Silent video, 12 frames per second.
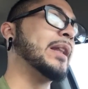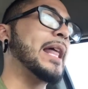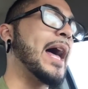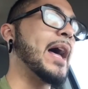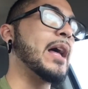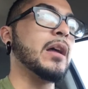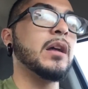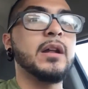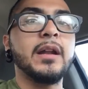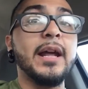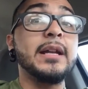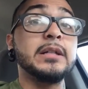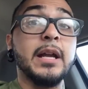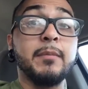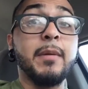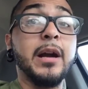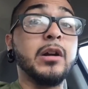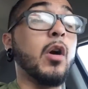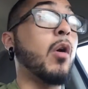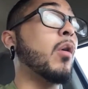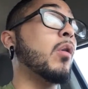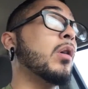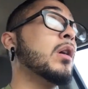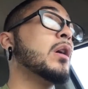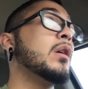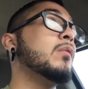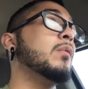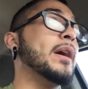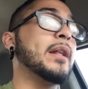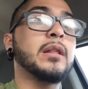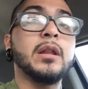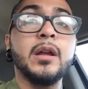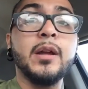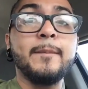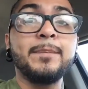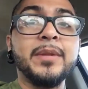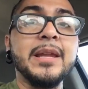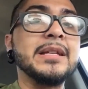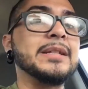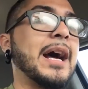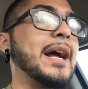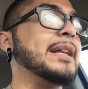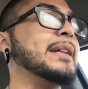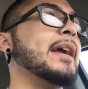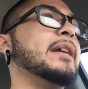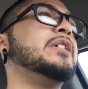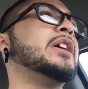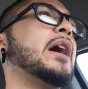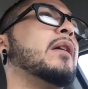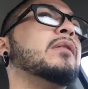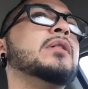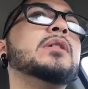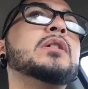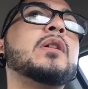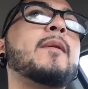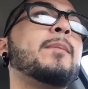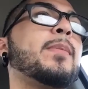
of that, that is like my goal with this 90 day challenge.